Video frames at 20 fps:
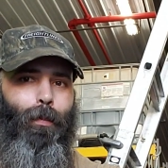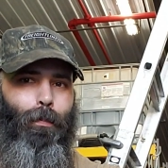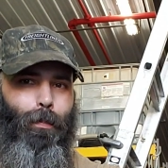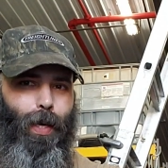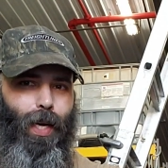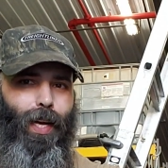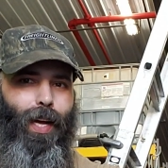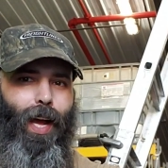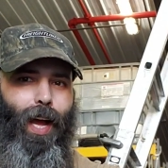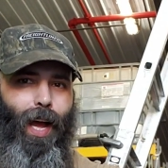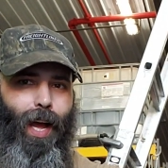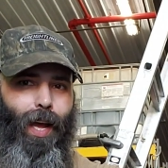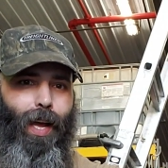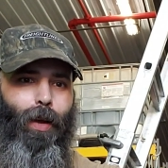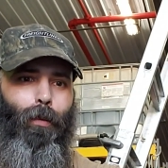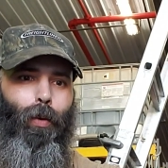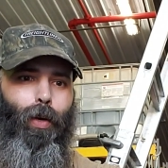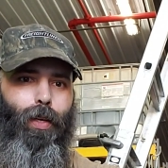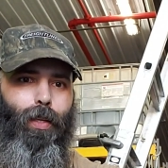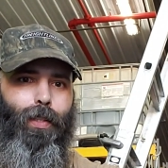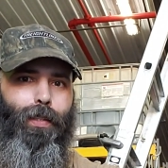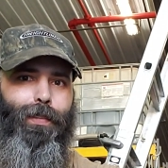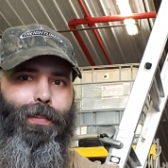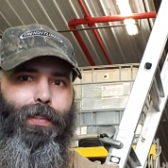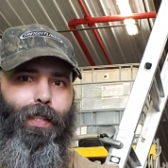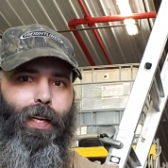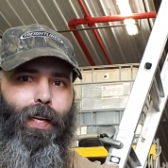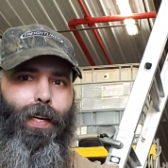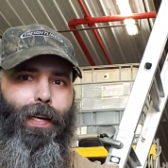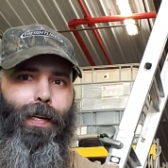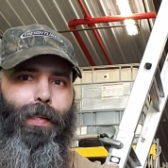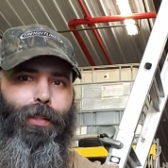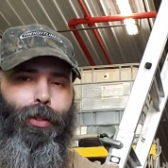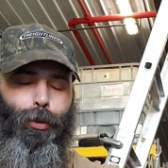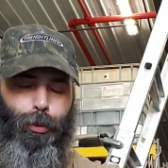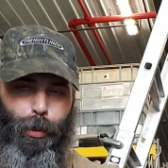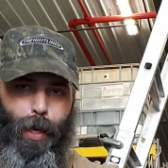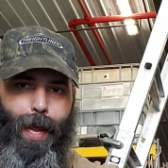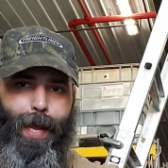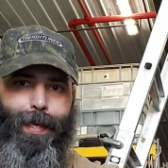but I was
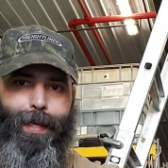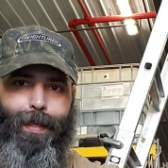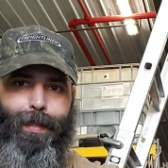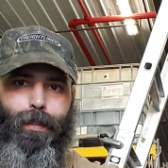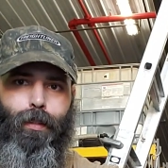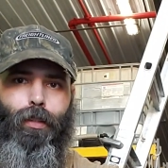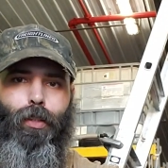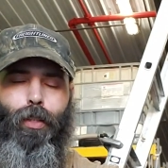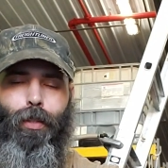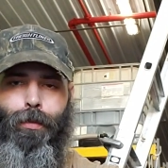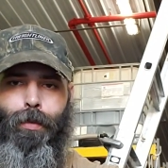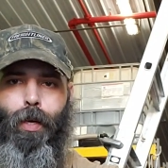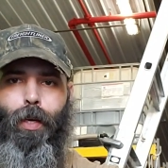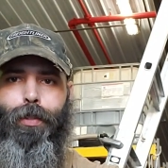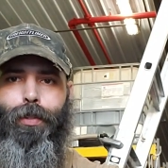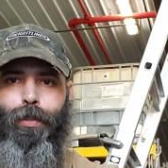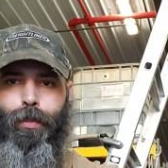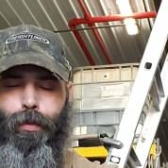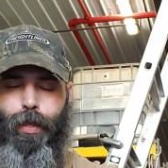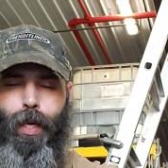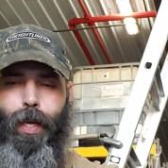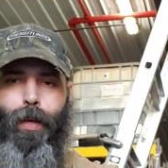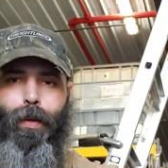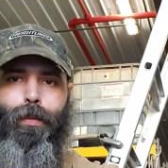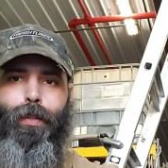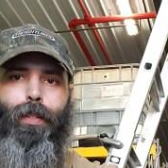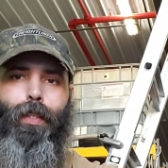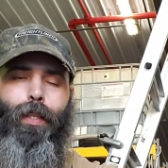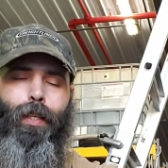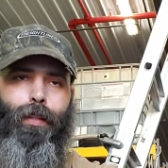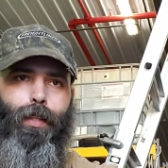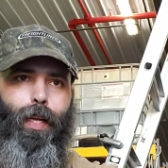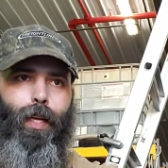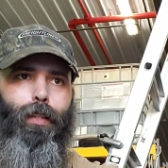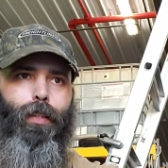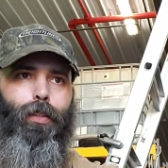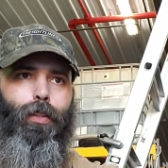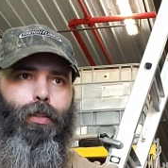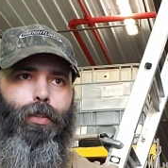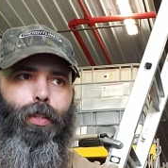dragging across the ground in
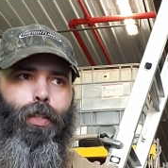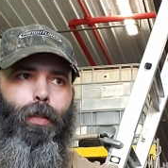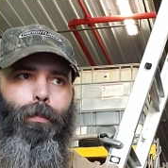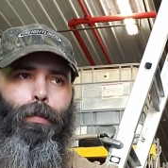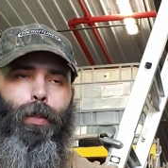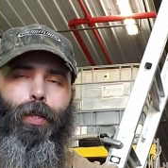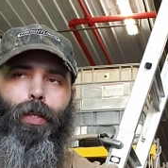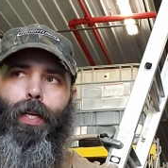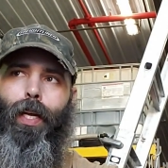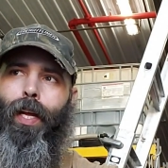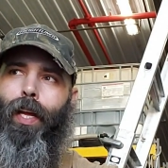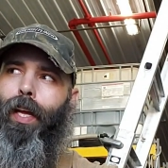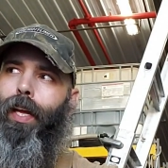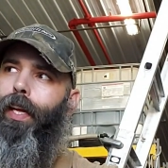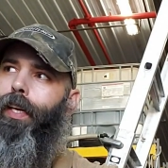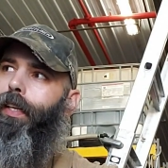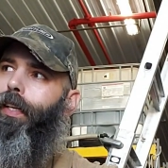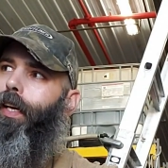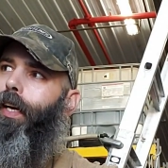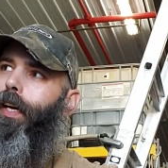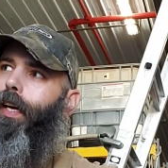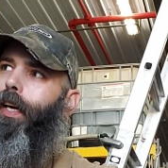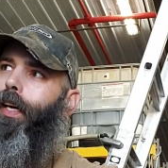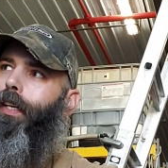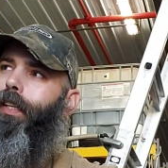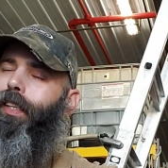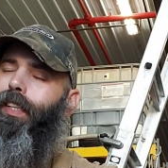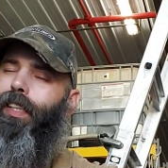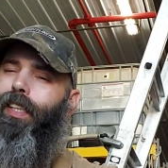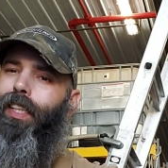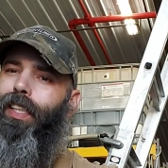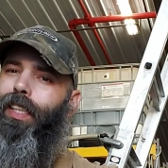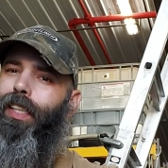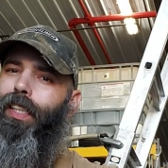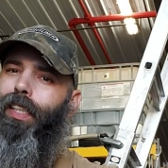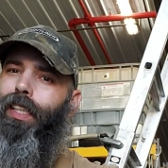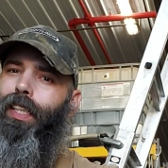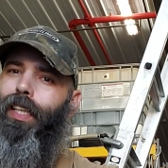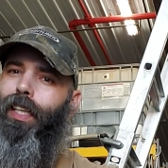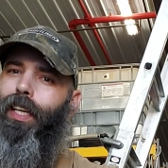that little creeper. And
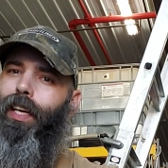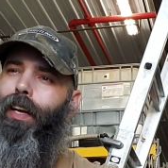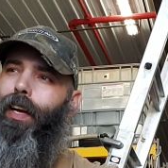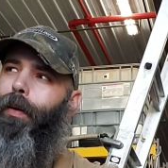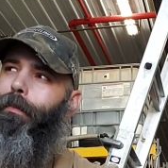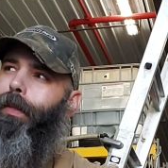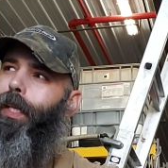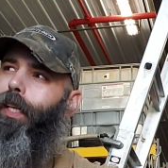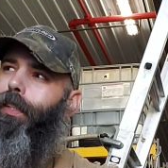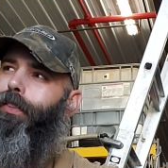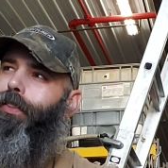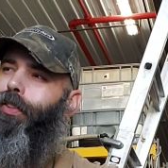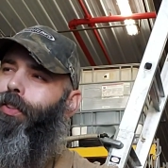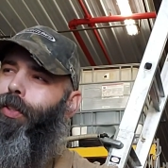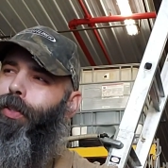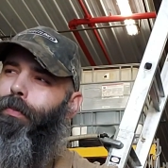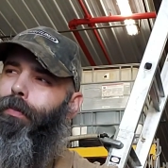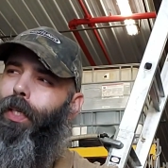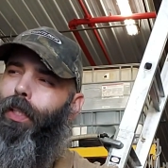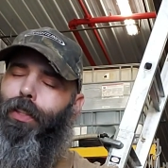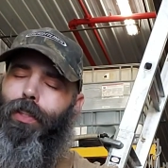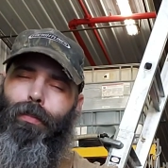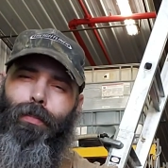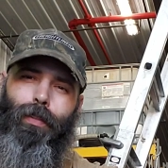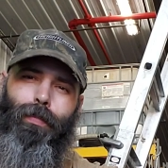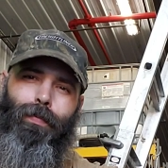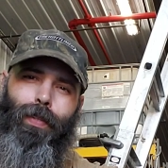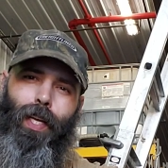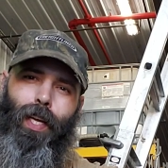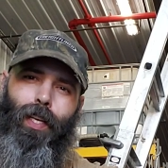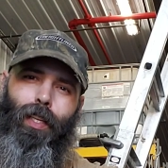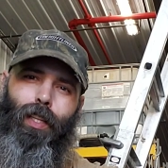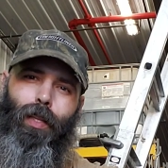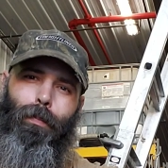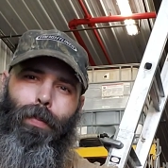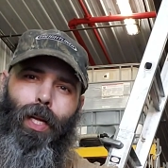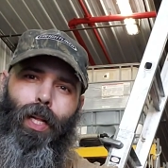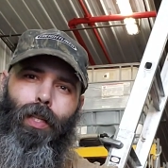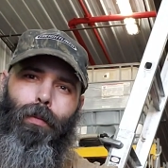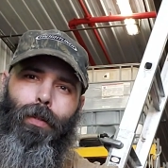I'm not too much of a fan of the
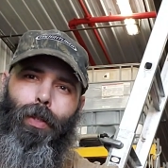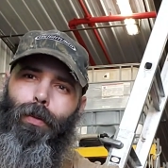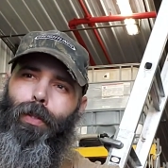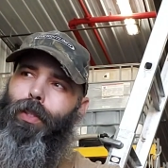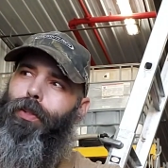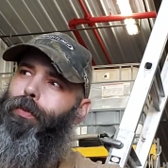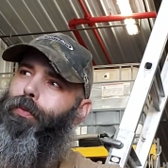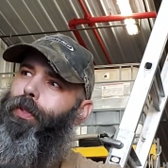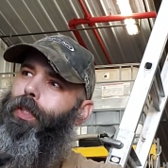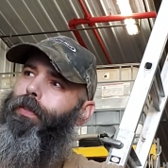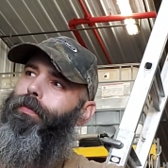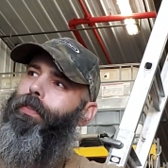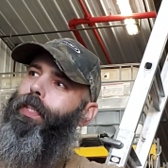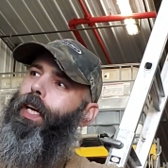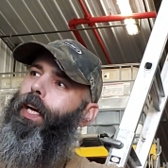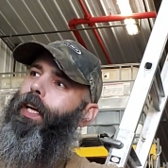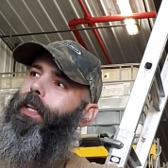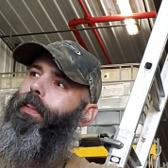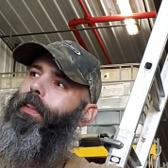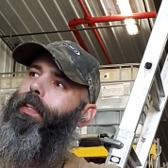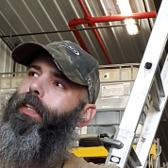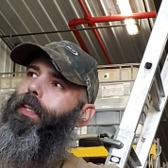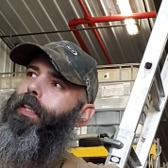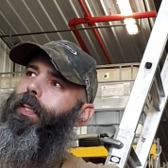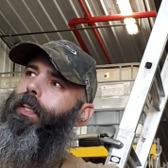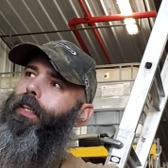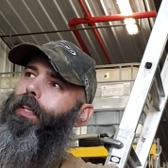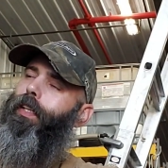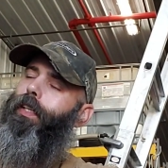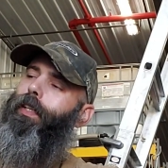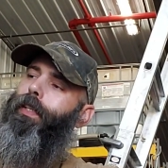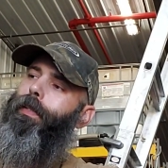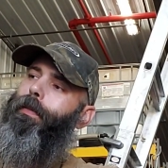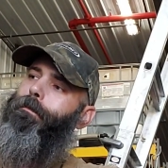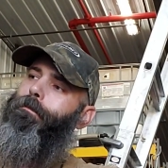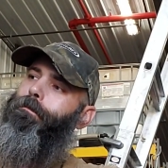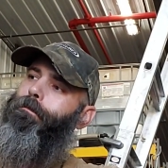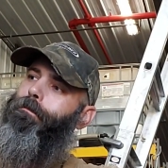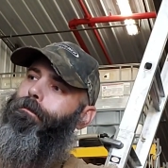polymer ones. We've got the,